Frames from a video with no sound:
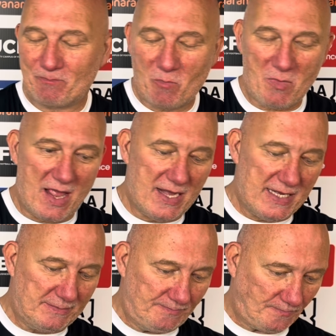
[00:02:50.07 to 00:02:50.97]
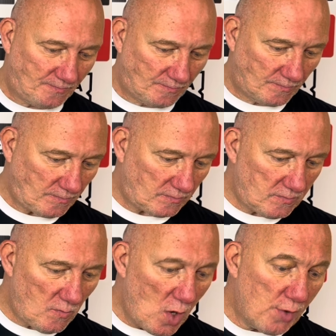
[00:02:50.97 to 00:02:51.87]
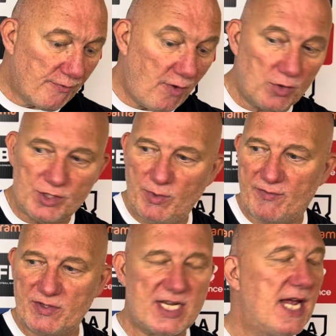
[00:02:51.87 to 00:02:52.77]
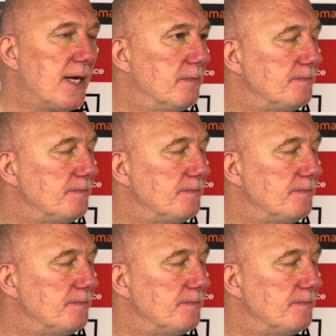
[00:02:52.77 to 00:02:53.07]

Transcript: And unfortunately, we haven't taken them.